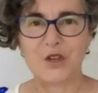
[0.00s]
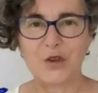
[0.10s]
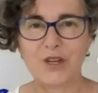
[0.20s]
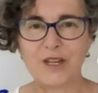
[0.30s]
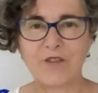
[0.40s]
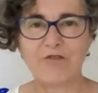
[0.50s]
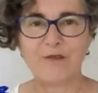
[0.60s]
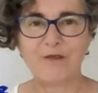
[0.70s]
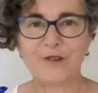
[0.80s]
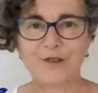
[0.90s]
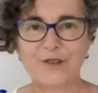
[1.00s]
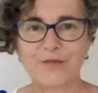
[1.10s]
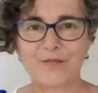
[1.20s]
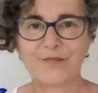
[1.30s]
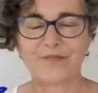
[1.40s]
you can get refills.
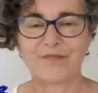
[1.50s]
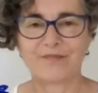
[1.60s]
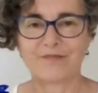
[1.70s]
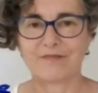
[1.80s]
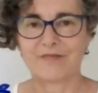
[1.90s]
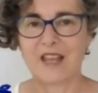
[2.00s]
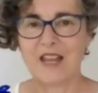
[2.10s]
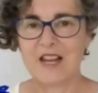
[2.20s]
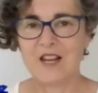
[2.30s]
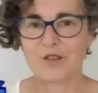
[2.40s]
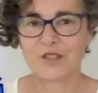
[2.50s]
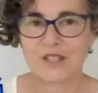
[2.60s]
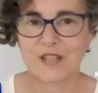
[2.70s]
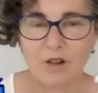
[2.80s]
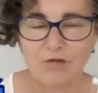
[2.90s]
Helios
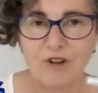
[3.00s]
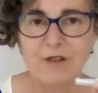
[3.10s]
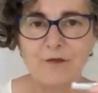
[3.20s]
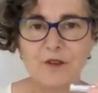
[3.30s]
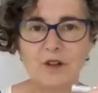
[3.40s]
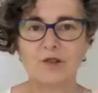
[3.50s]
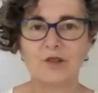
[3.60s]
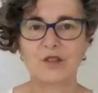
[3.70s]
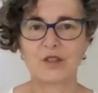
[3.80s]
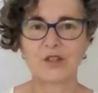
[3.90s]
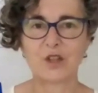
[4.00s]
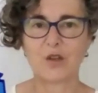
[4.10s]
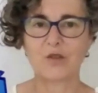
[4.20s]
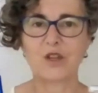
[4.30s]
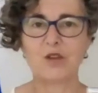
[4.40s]
sell refills
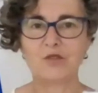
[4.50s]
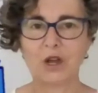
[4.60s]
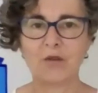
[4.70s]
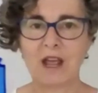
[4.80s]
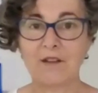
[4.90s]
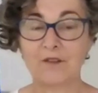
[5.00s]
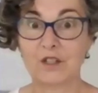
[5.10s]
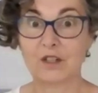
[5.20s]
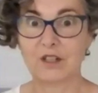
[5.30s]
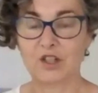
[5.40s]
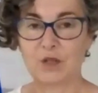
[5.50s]
so that you don't have to